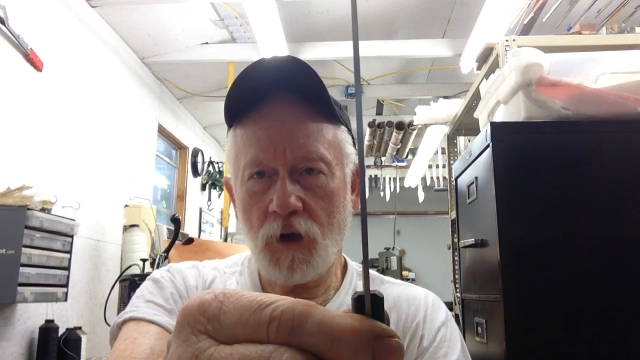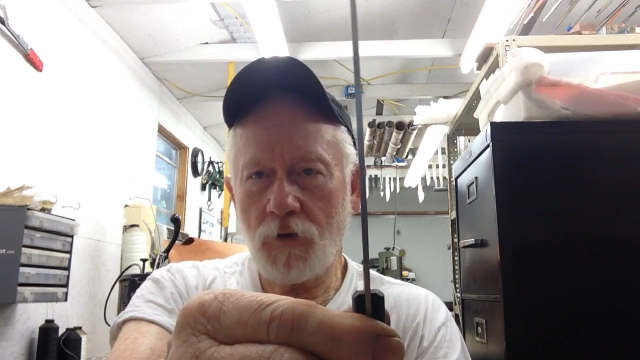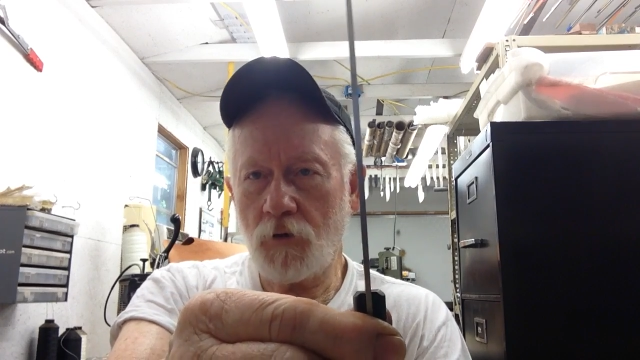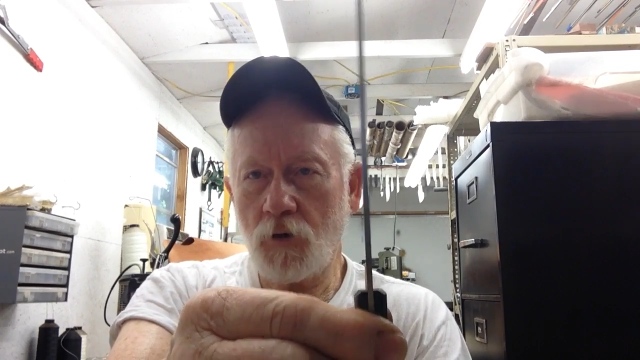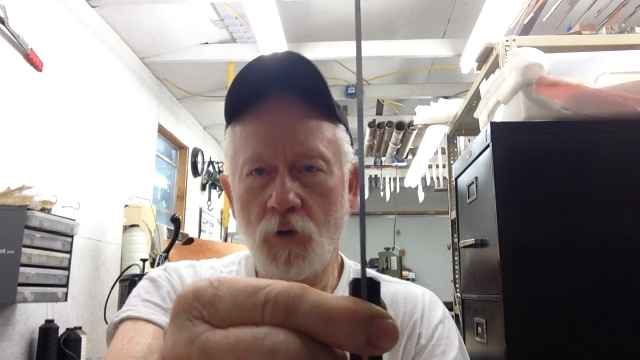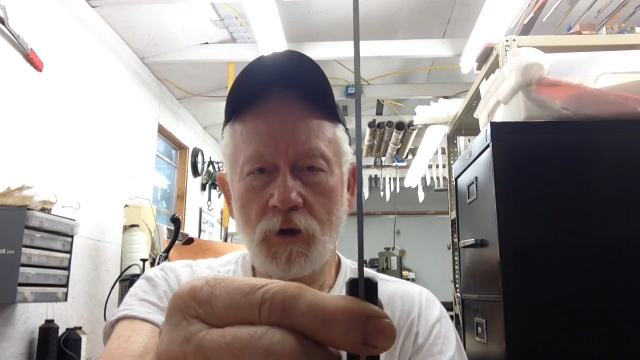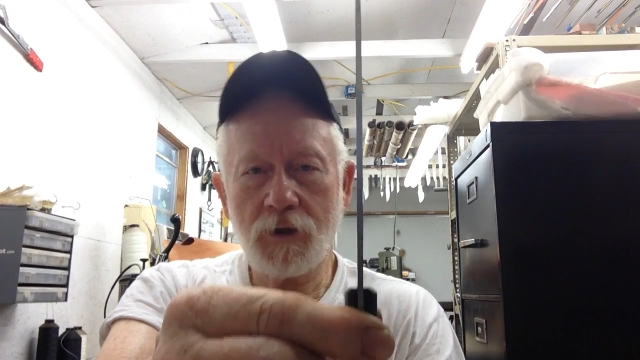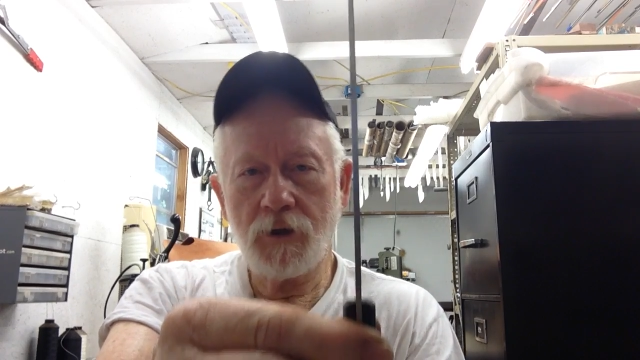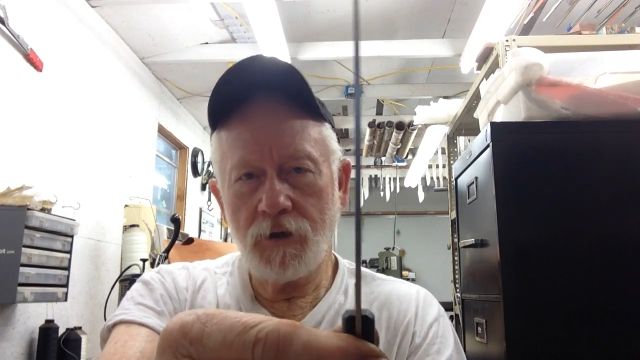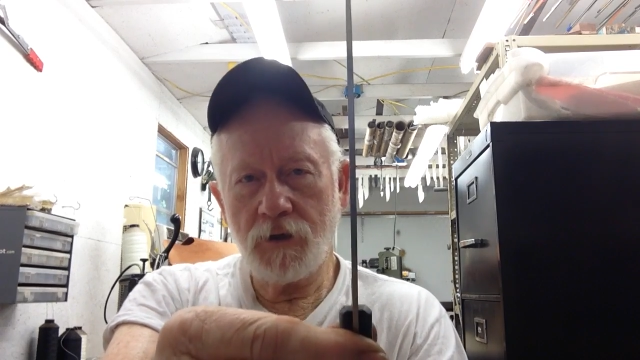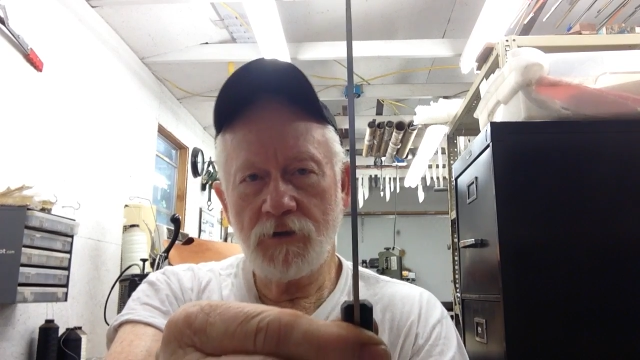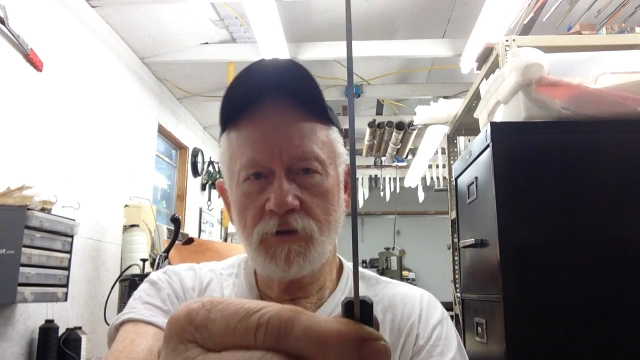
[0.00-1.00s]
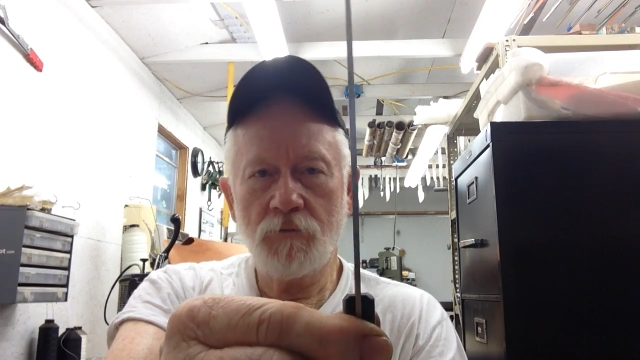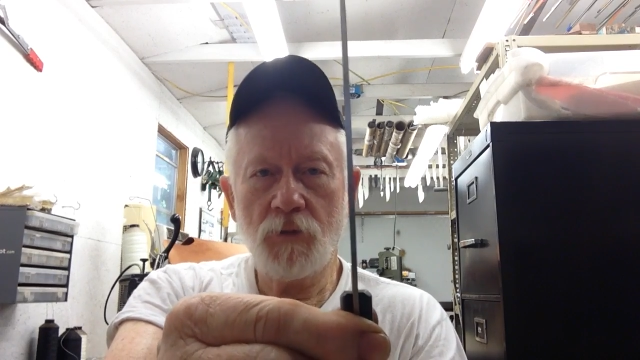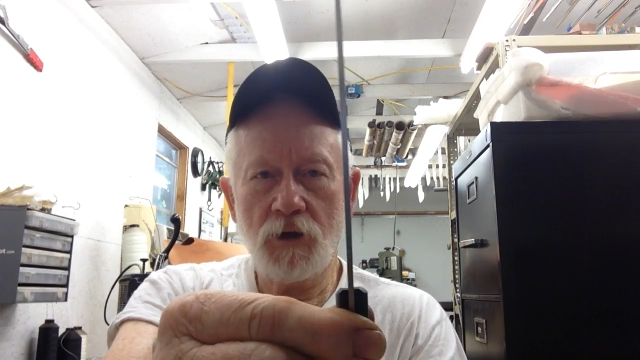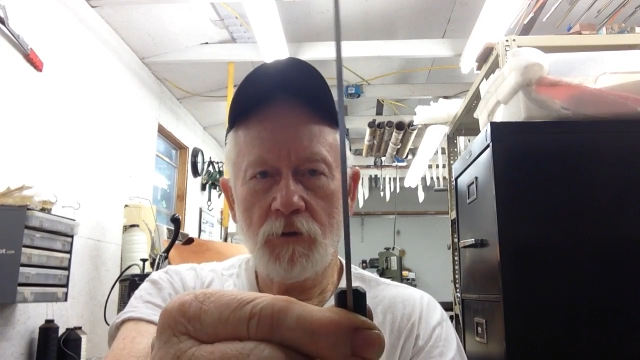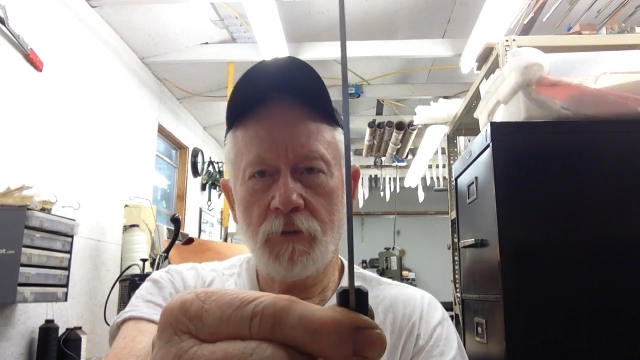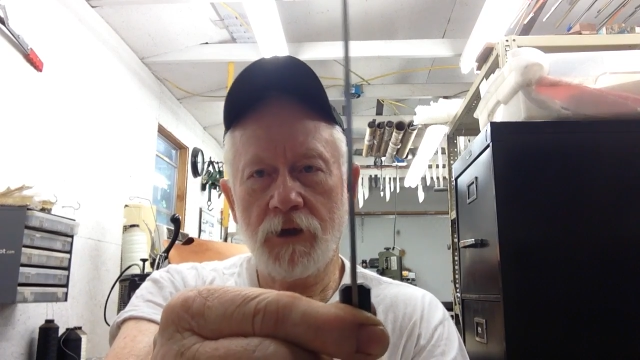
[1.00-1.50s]
I don't know what that is in
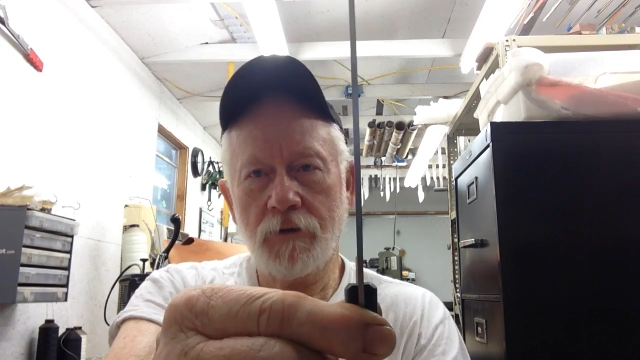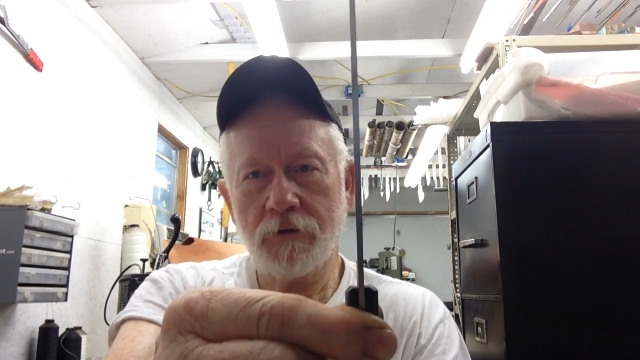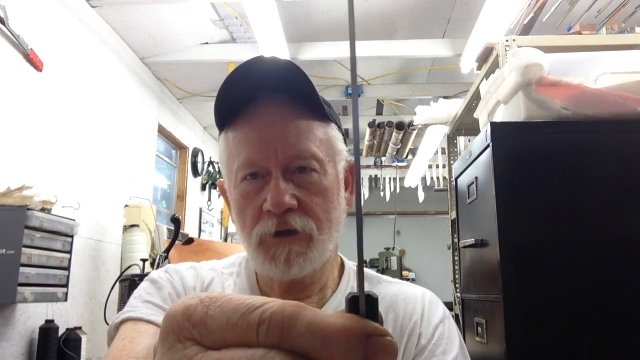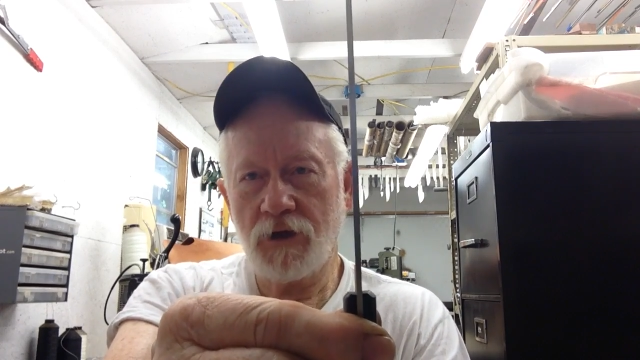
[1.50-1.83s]
millimeters.